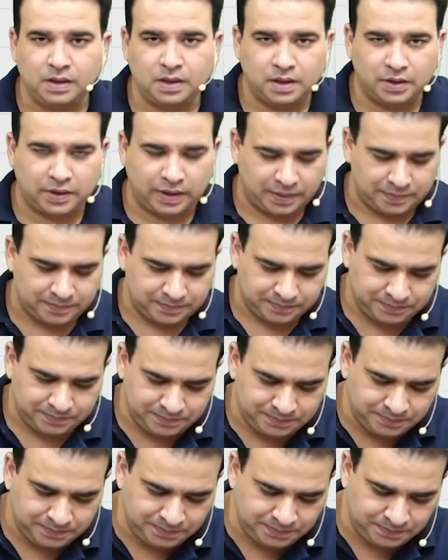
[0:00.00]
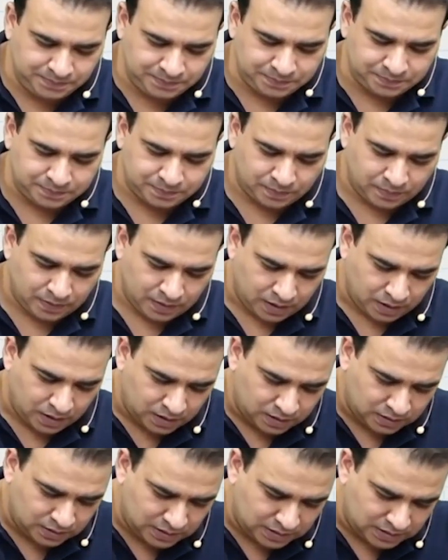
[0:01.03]
Okay.
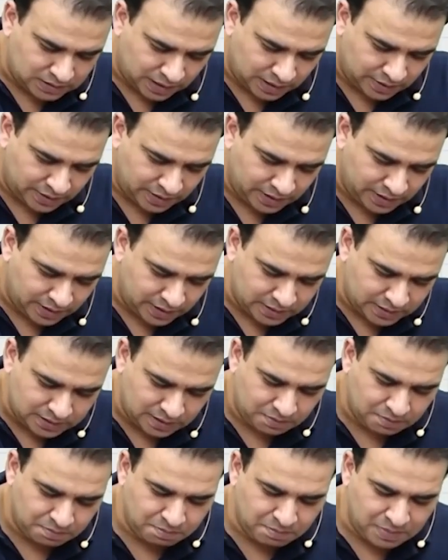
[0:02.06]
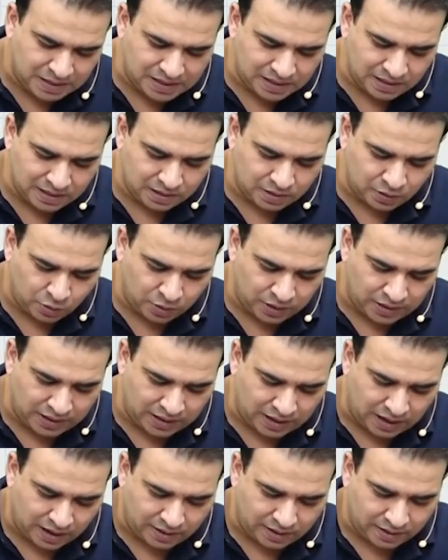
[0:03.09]
This artery here is the middle colic
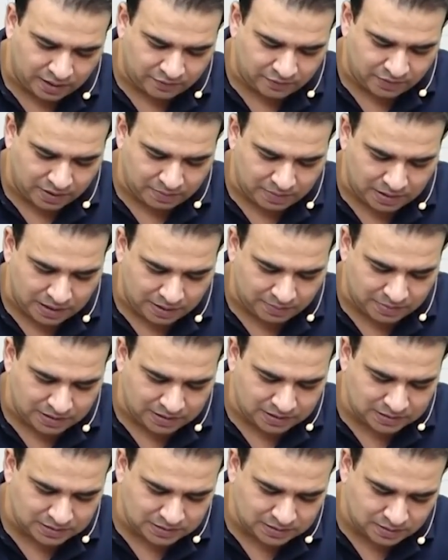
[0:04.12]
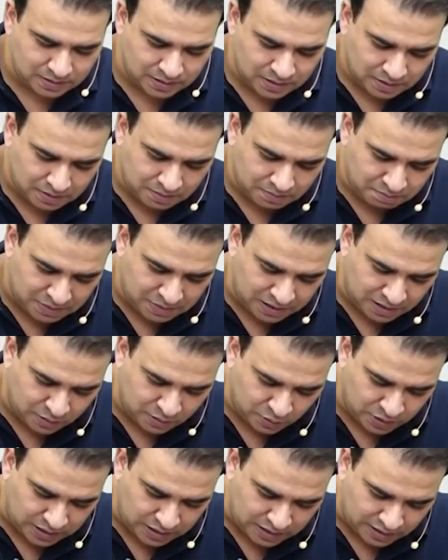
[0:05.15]
artery, if I may label. This is a middle
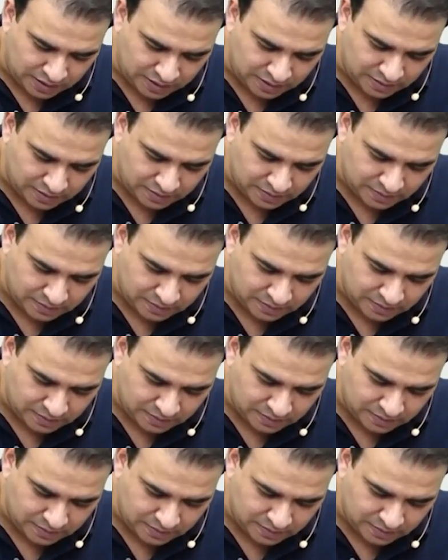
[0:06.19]
colic artery.